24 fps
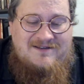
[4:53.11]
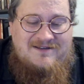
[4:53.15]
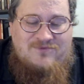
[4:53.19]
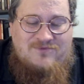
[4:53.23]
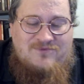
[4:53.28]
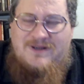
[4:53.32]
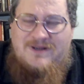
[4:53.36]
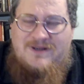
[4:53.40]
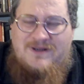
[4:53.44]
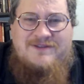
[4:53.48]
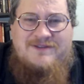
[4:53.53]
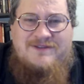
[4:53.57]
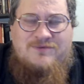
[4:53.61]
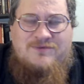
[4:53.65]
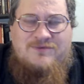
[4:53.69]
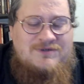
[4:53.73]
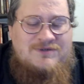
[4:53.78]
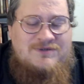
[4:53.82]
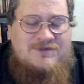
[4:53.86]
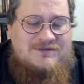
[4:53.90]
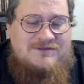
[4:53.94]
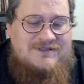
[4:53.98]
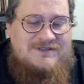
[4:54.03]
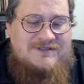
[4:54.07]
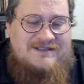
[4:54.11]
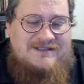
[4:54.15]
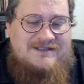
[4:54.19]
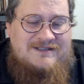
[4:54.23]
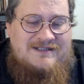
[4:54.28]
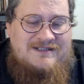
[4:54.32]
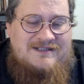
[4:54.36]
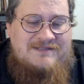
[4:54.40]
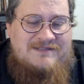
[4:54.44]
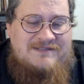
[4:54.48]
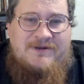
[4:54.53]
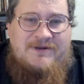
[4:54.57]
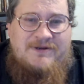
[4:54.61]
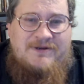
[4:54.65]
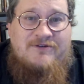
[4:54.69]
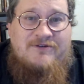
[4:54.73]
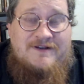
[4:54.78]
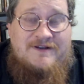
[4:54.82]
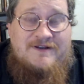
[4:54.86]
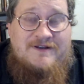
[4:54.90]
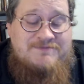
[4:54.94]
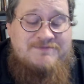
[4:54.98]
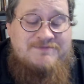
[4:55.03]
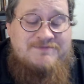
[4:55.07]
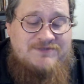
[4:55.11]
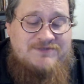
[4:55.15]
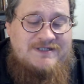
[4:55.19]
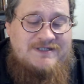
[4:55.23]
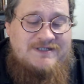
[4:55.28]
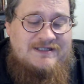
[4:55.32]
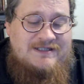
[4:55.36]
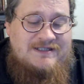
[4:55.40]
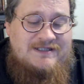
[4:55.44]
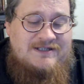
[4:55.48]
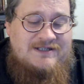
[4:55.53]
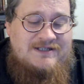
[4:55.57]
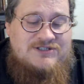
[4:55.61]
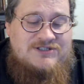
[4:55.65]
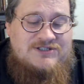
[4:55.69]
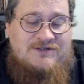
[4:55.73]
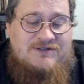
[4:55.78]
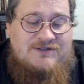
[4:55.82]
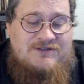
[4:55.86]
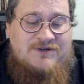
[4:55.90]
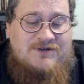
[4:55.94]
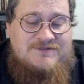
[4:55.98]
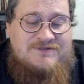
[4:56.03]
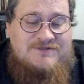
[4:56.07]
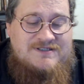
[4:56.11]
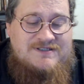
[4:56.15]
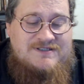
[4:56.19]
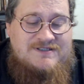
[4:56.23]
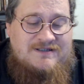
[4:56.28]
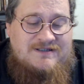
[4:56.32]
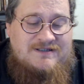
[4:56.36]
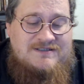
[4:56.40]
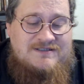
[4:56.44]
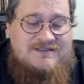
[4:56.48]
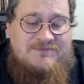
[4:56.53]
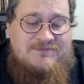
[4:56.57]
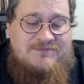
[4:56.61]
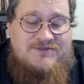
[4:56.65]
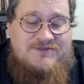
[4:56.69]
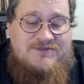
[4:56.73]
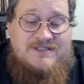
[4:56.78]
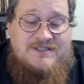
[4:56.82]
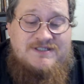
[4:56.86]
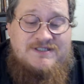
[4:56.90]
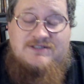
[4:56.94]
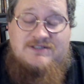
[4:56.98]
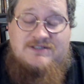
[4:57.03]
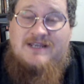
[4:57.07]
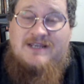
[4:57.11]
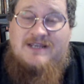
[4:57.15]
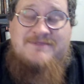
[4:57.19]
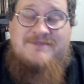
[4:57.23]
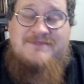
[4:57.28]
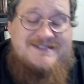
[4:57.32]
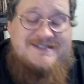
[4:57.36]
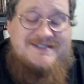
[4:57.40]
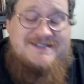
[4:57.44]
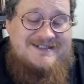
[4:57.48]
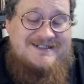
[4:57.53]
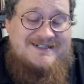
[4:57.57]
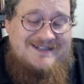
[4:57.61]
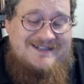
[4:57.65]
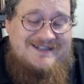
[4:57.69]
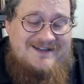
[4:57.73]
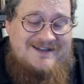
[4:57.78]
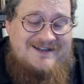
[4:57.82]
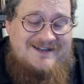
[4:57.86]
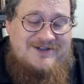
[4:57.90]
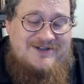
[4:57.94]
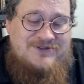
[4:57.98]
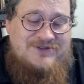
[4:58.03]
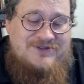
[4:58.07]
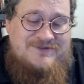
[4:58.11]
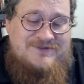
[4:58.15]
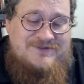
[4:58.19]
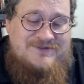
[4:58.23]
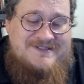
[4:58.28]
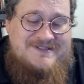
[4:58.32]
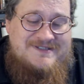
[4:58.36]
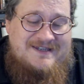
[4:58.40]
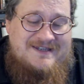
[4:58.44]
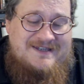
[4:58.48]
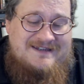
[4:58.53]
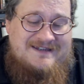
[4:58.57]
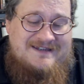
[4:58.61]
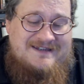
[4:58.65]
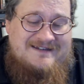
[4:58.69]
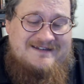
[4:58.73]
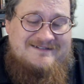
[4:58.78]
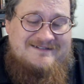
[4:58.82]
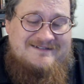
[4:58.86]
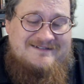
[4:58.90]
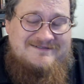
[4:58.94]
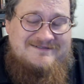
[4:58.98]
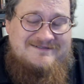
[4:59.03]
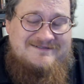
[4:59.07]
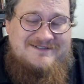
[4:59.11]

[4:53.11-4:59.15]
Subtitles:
What in the world? And then in the paragraphs between that, she quotes W.C. Jameson, who is a